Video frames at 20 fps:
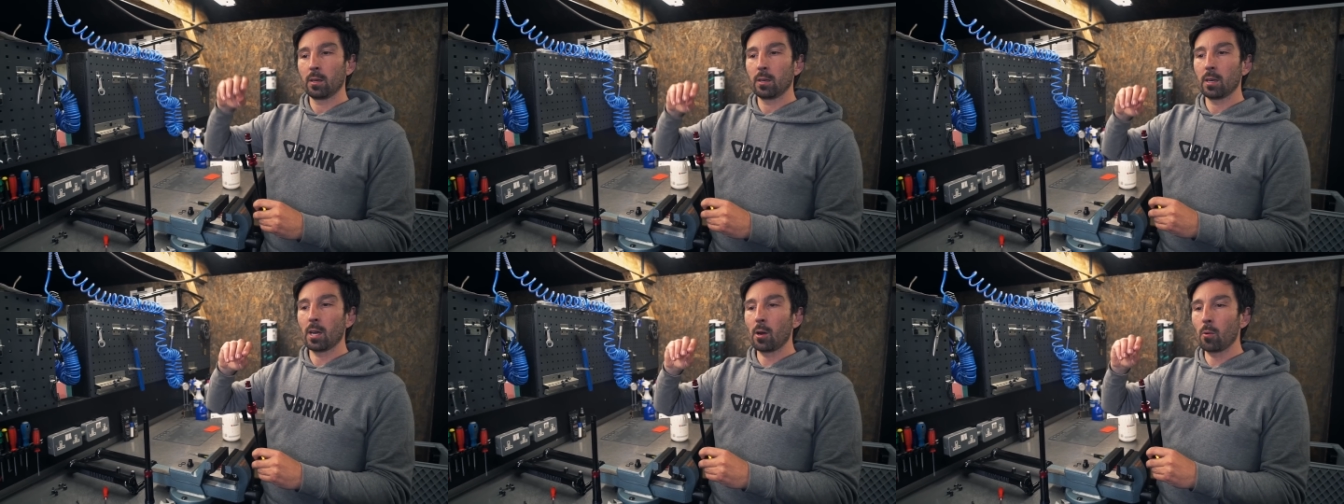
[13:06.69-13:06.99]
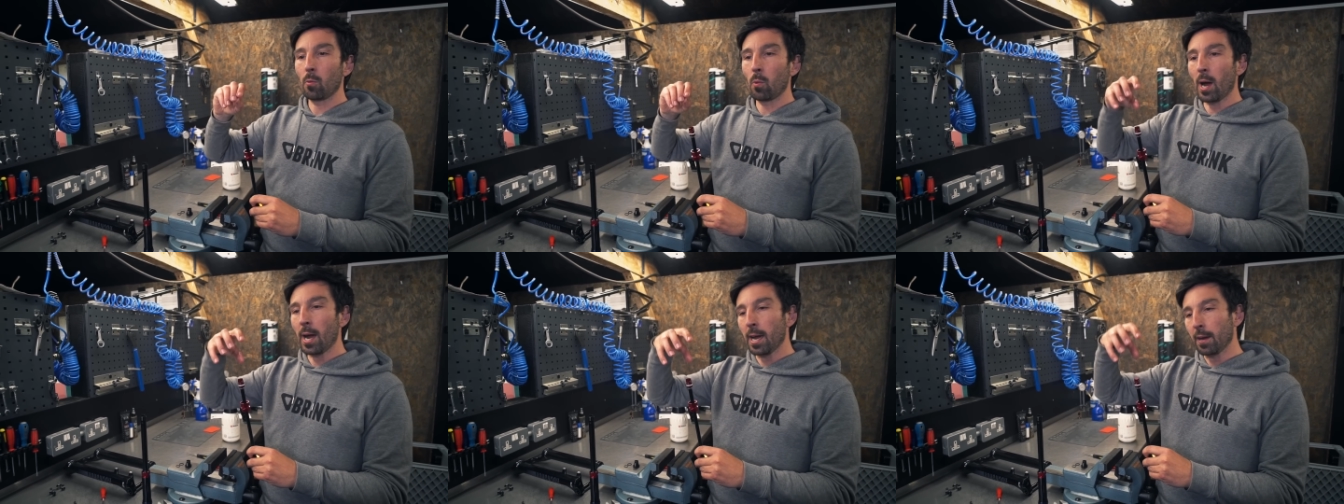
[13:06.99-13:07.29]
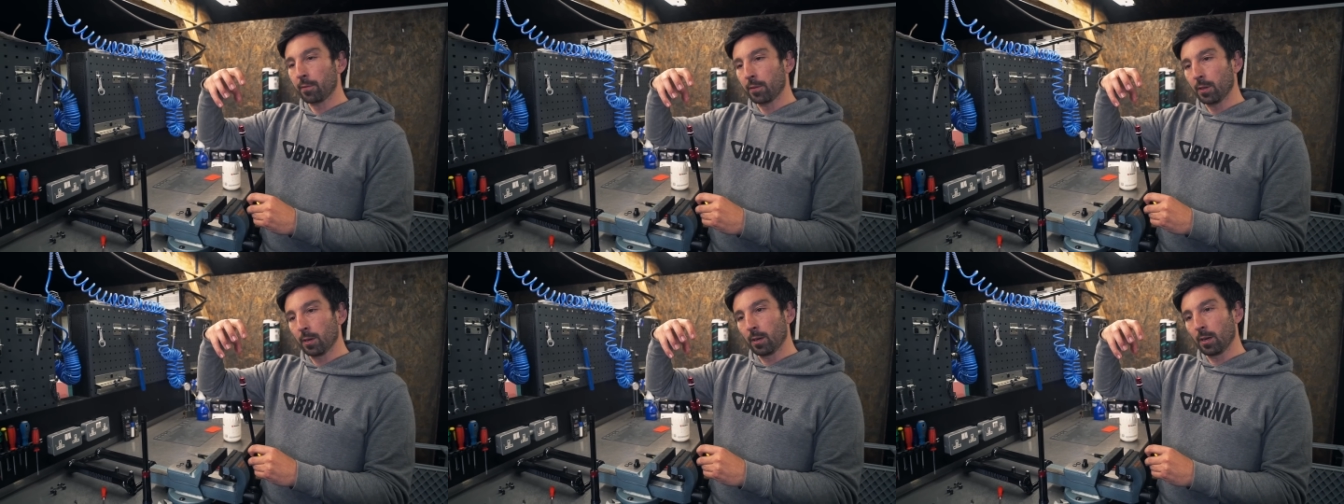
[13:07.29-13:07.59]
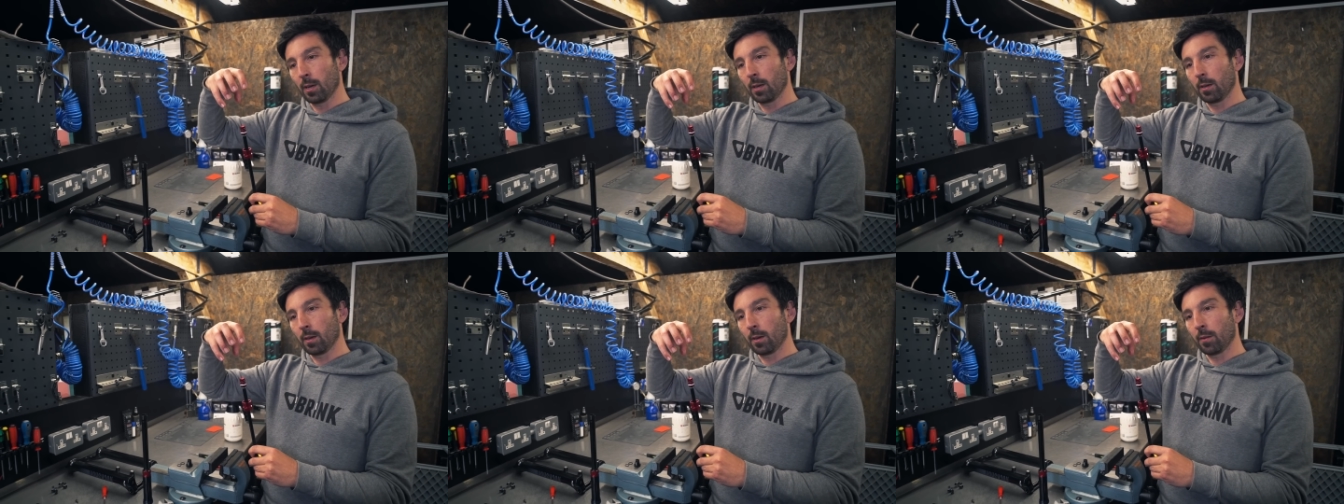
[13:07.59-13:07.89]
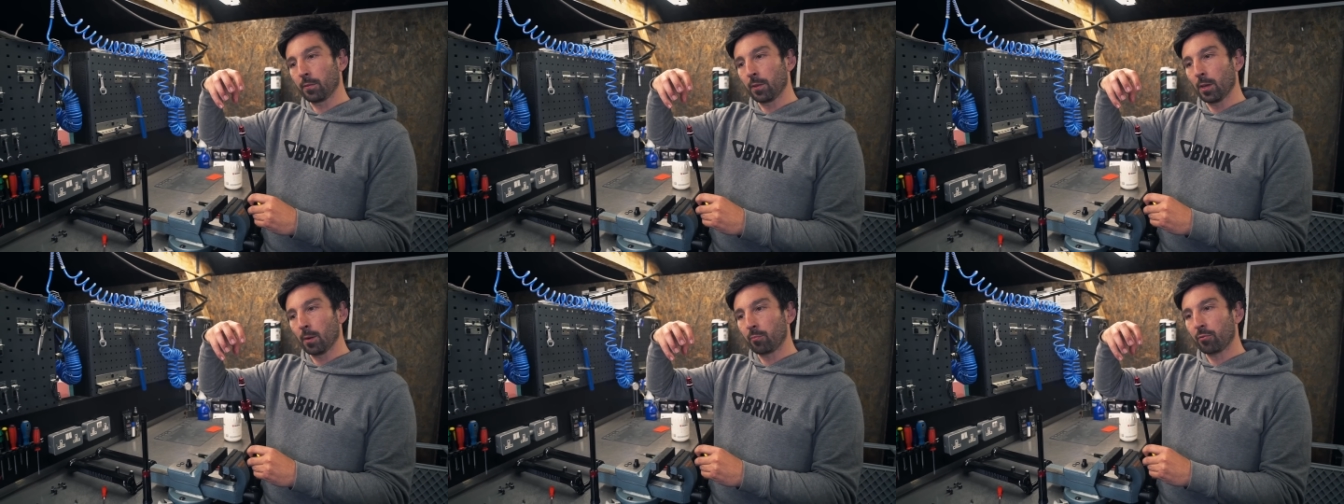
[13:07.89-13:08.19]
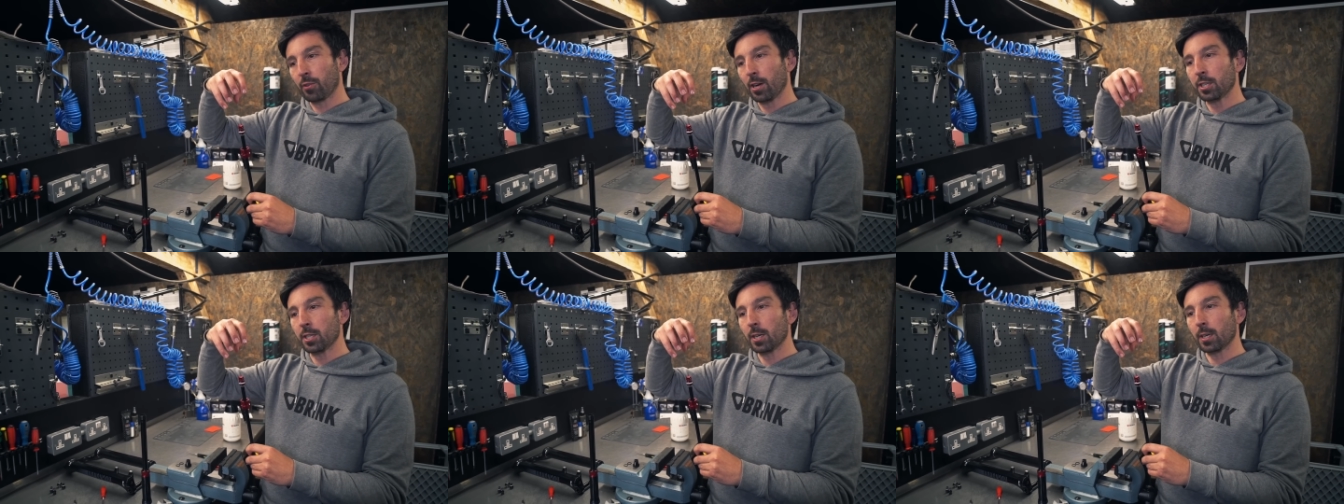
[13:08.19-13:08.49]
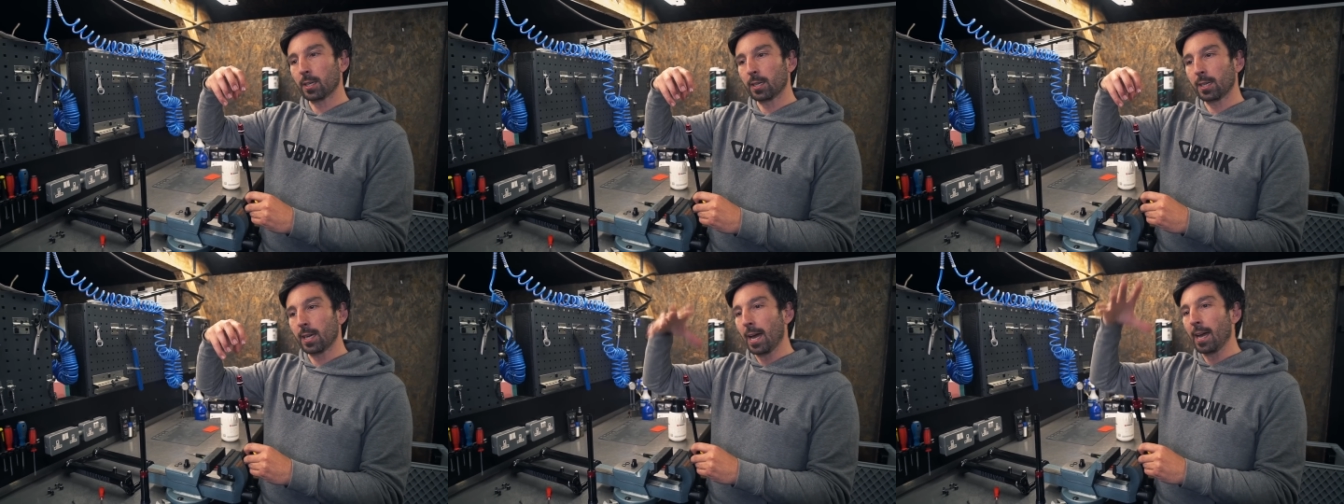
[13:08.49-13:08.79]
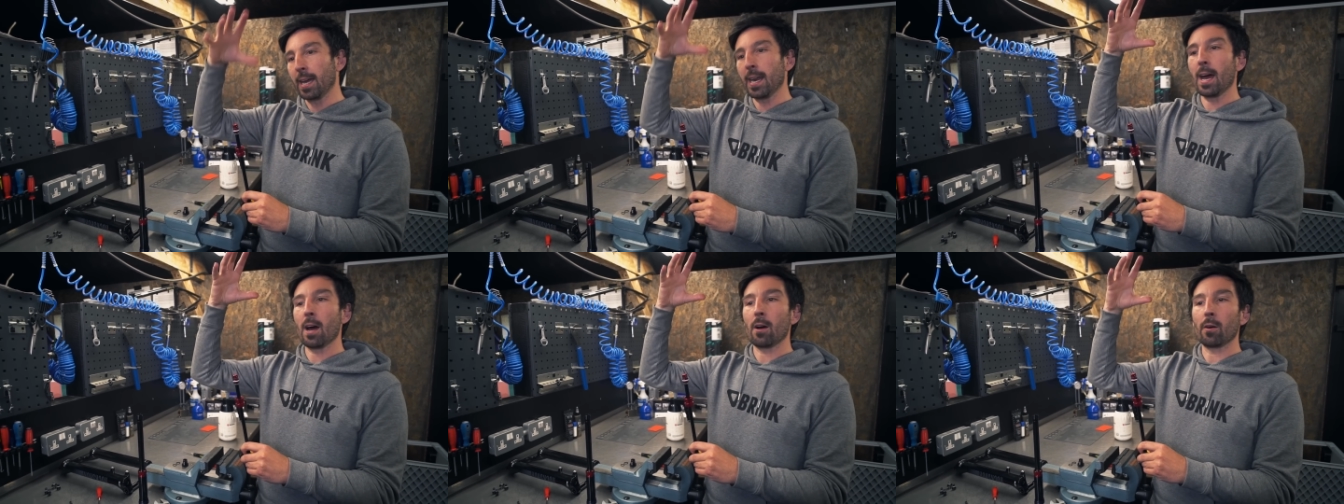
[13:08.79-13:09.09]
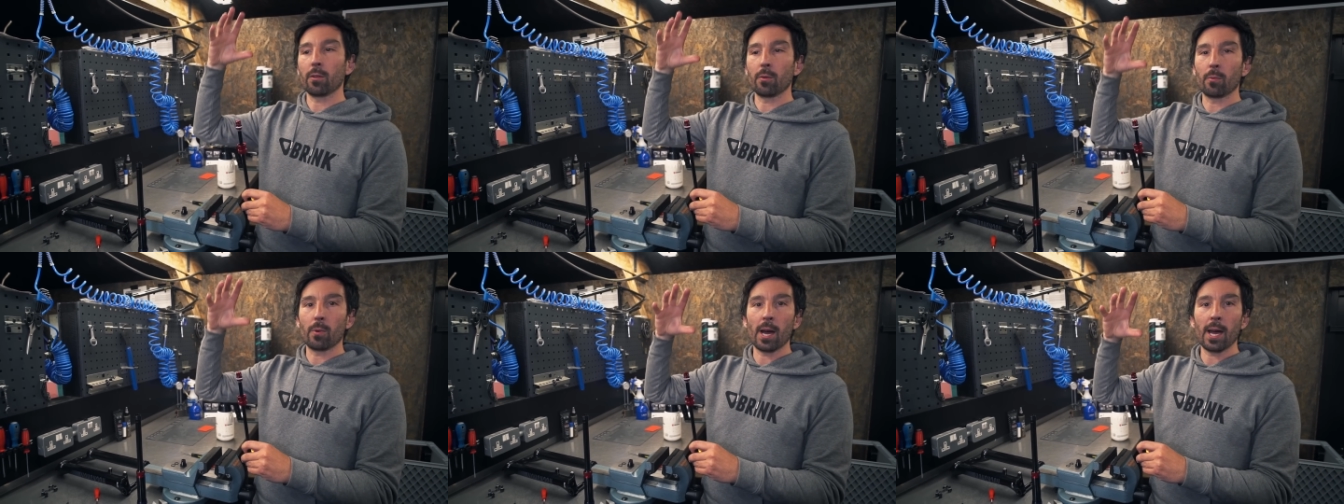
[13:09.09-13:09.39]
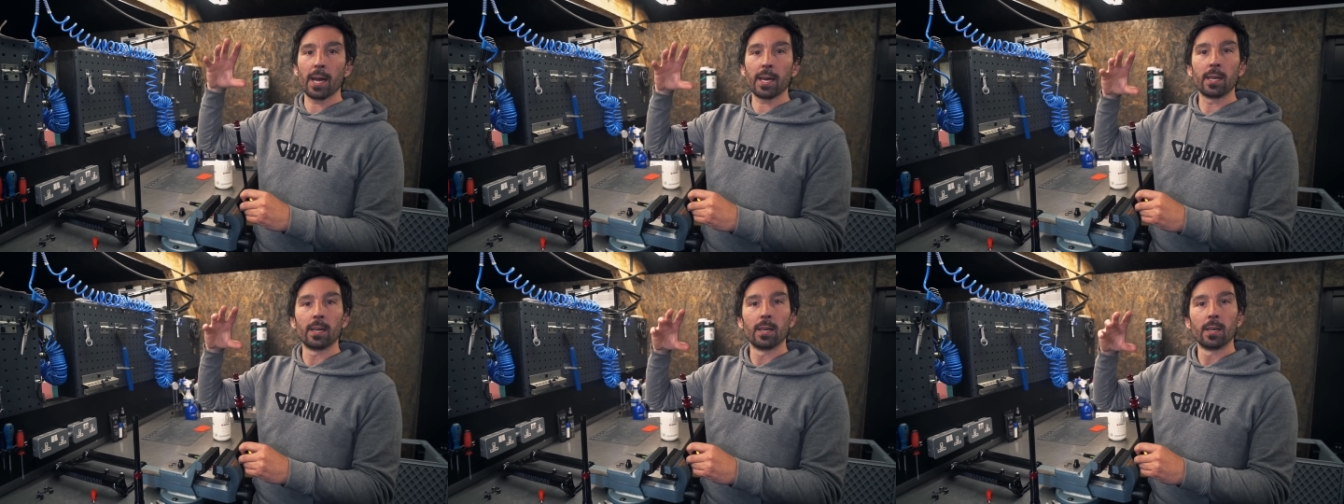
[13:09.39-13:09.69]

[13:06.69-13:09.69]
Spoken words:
no way of the pressure getting out of the way,